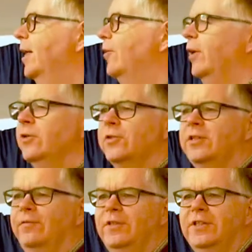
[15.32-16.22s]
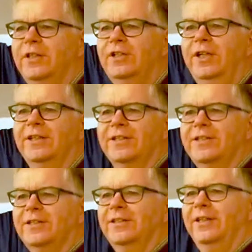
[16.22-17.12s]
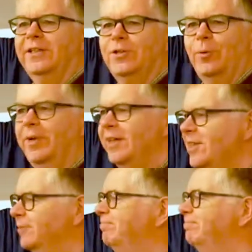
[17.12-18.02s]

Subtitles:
376 years, that's not bad.